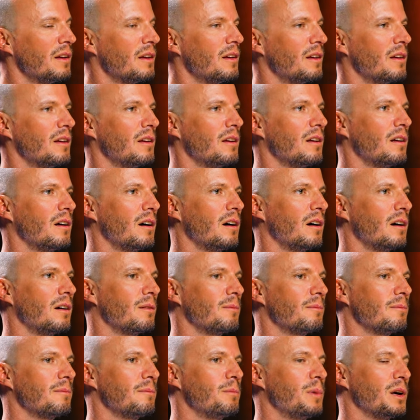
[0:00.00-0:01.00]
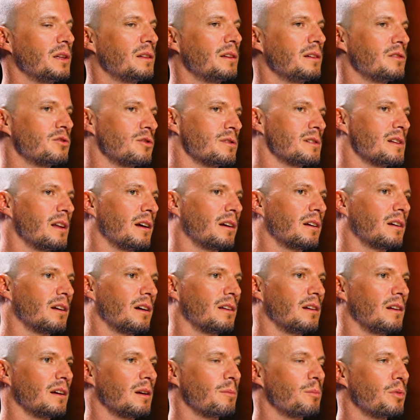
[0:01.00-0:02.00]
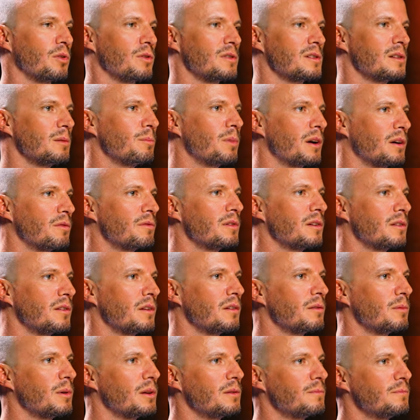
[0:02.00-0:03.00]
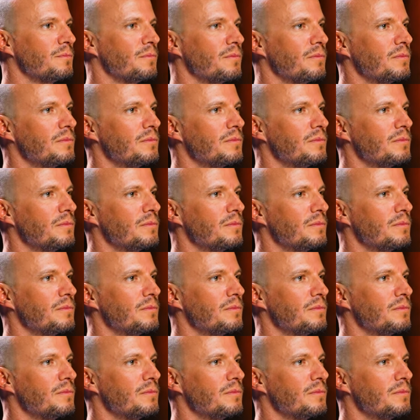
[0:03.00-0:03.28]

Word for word: Okay. Um, but that's just like kind of like a personal preference as well.